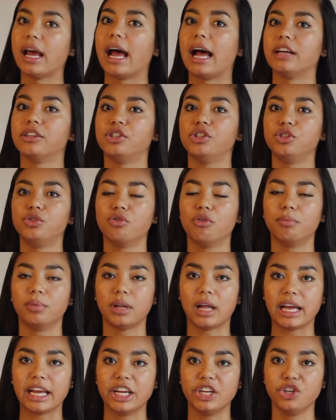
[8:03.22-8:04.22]
ask you to
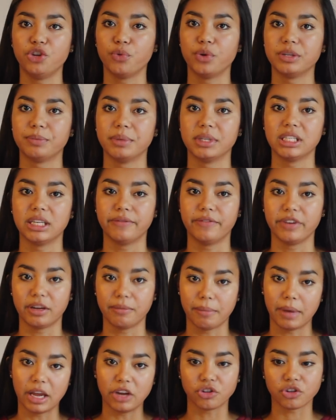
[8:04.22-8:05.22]
apply into a specific
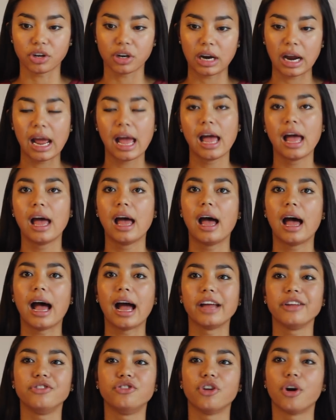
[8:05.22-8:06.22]
major,
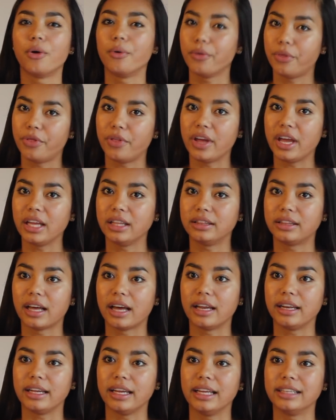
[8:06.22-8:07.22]
I don't think
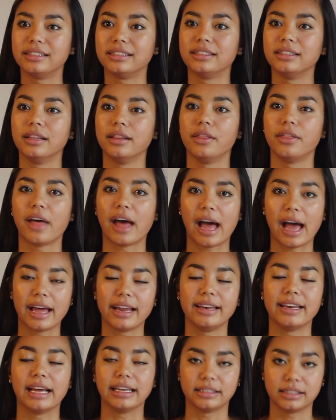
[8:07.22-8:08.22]
that it's
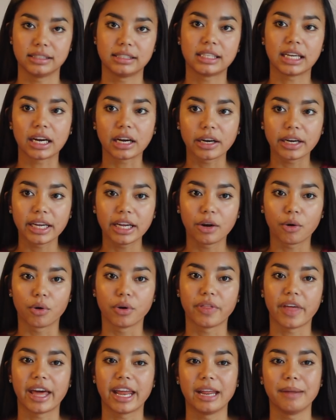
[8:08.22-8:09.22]
that necessary
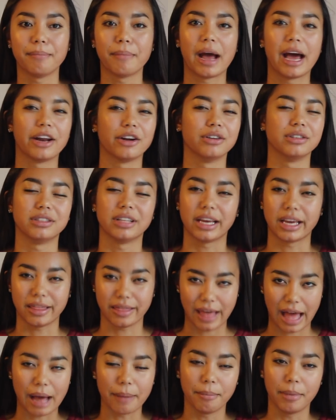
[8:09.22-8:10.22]
or that it matters like
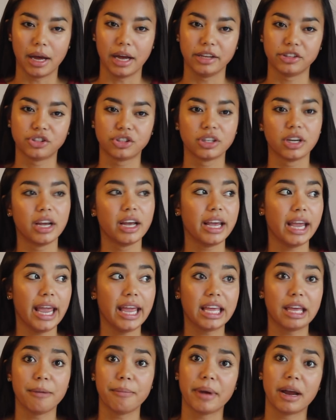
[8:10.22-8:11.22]
that much.
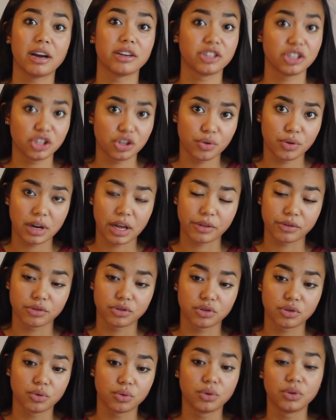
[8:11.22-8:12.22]
In comparison to another
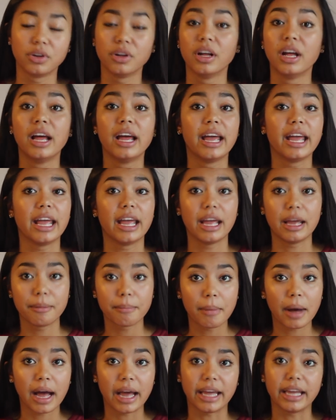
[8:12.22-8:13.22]
school,
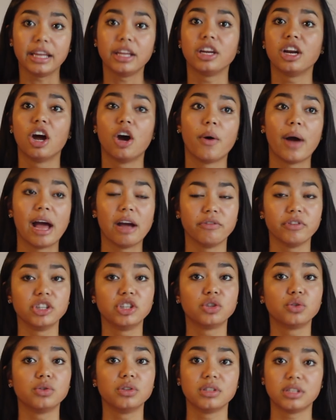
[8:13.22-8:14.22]
it might. Every
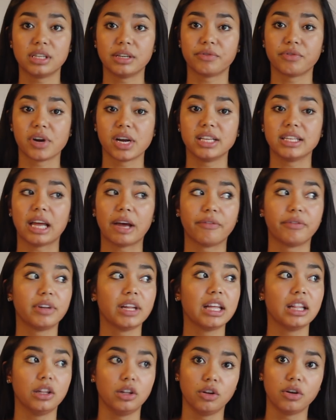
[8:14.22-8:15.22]
school is different.
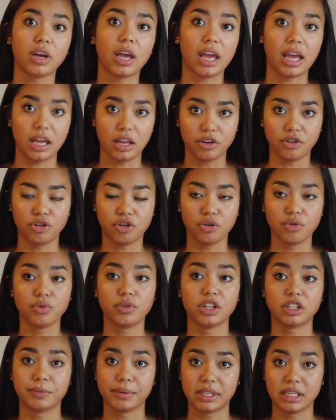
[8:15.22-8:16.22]
Definitely look into
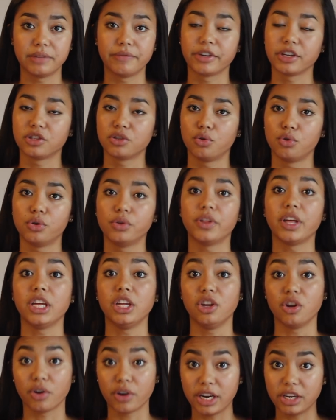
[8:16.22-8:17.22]
the specific school
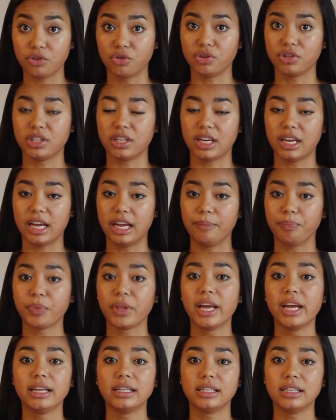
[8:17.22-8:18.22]
that you're interested in
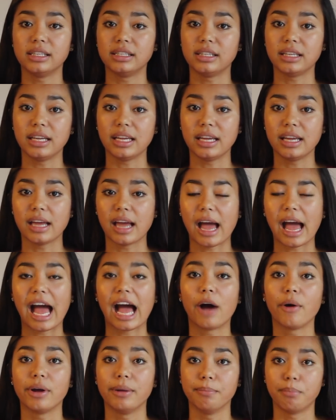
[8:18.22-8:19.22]
to see
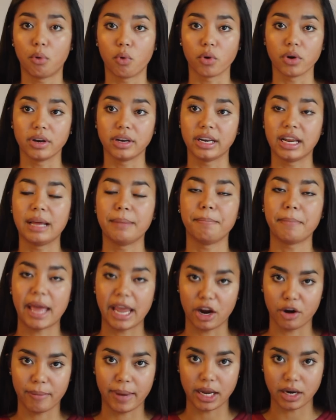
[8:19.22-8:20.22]
how important it
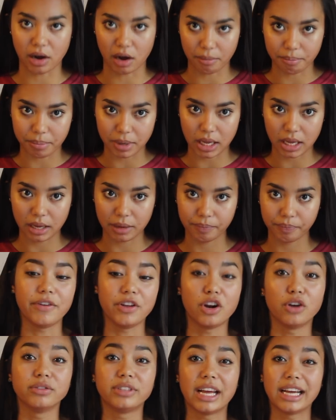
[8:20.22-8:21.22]
may or may not be. If
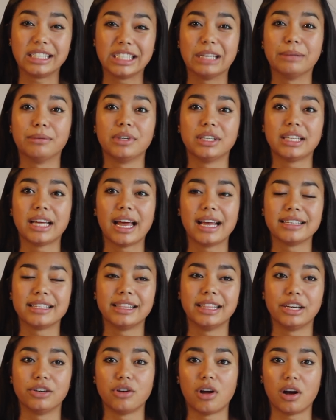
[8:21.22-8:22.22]
you don't take subject tests,
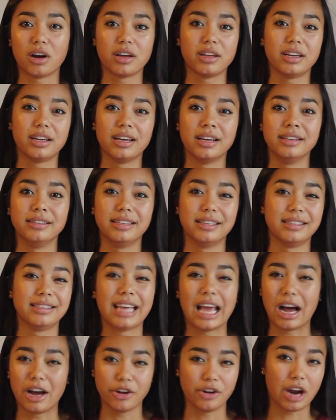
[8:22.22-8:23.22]
they're not going to
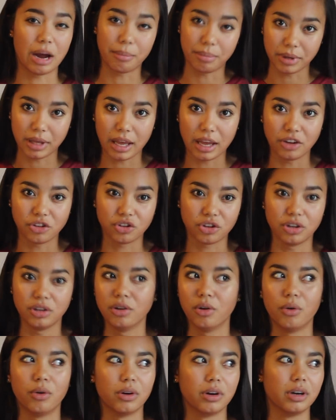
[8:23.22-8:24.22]
discount your application
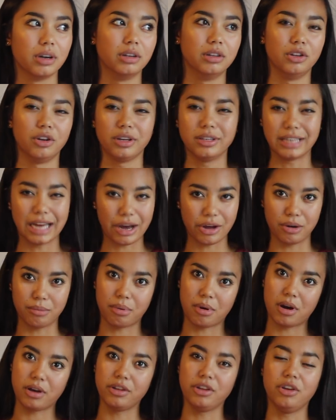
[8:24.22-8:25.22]
or look down
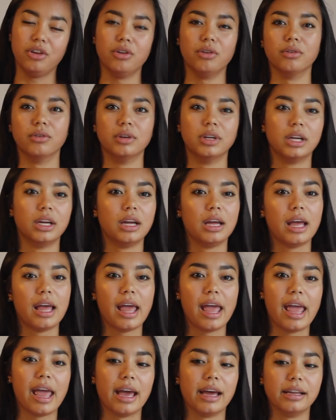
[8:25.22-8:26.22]
upon you,
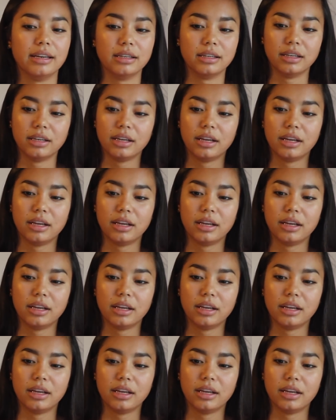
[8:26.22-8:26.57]
and